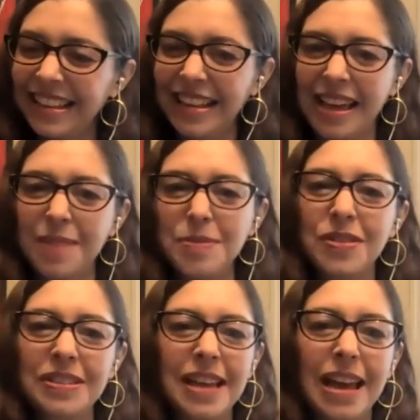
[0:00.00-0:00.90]
You
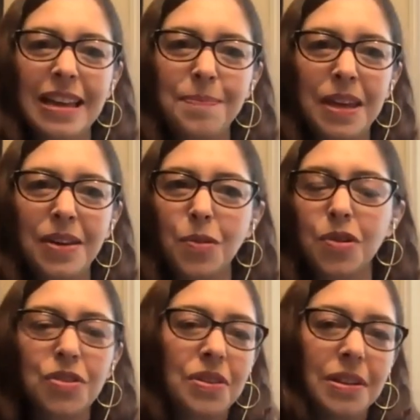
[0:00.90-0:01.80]
could type in or
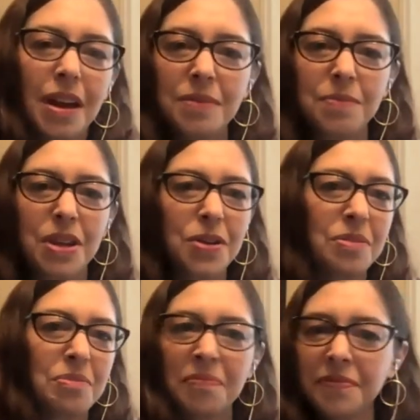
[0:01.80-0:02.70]
you could unmute.
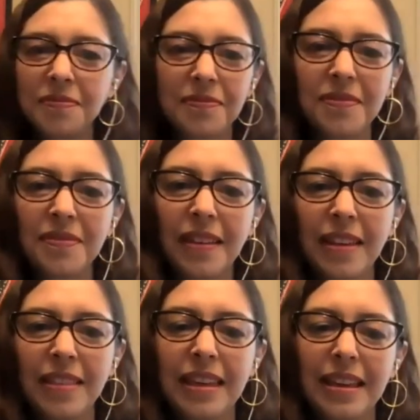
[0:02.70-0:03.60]

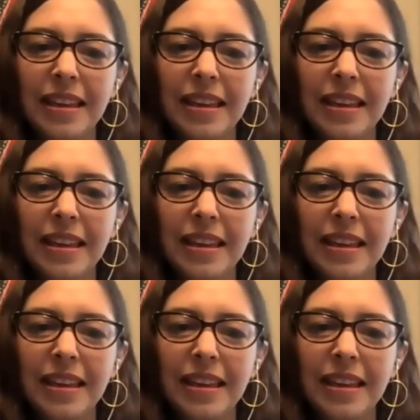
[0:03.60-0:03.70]
I think.